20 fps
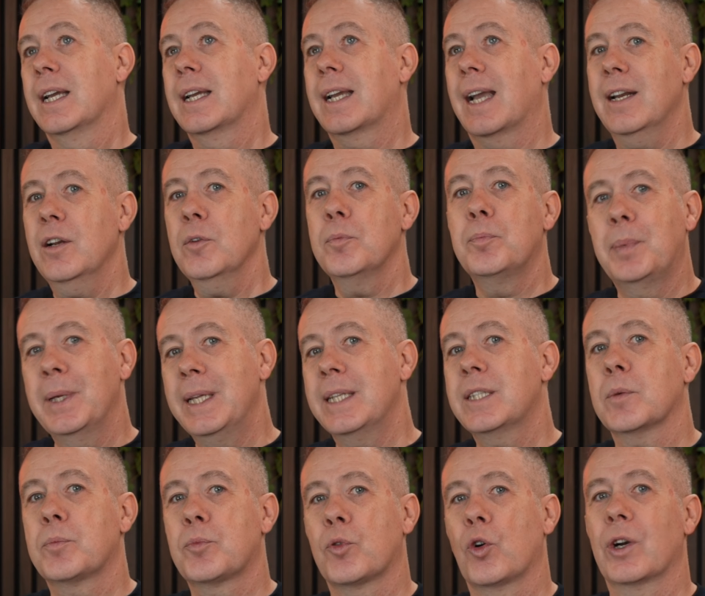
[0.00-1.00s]
kind of
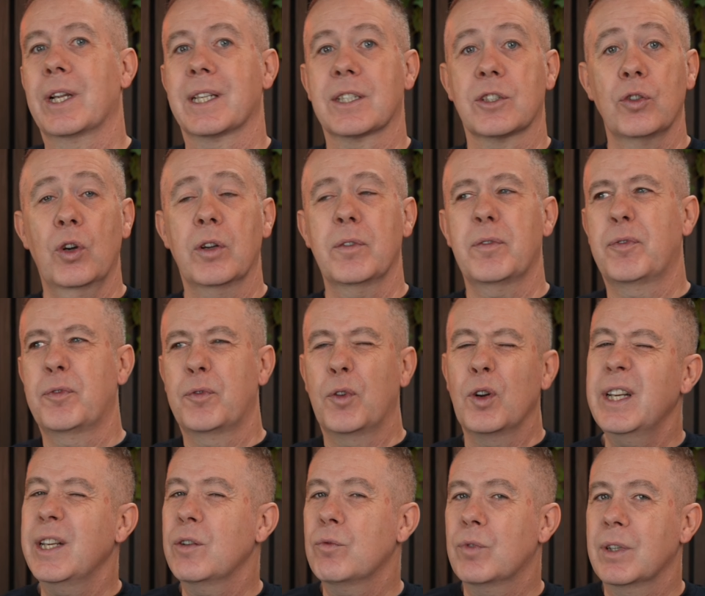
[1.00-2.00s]
beta product. It's not
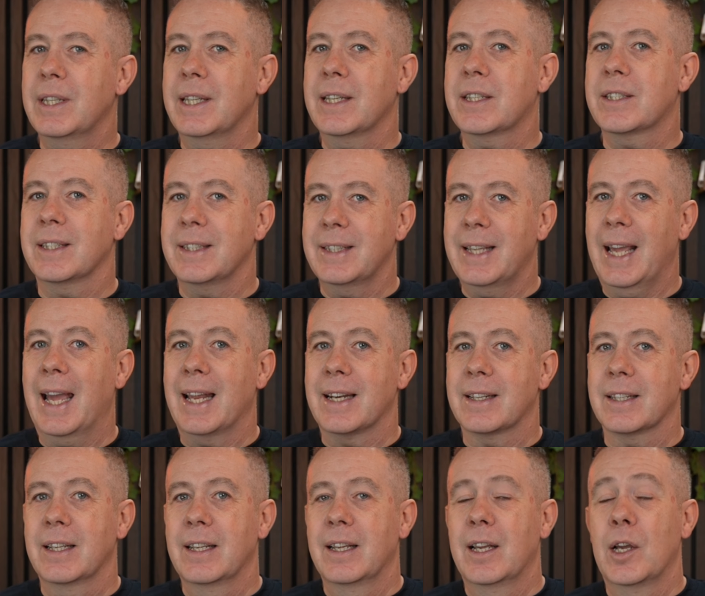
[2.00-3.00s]
fully released yet,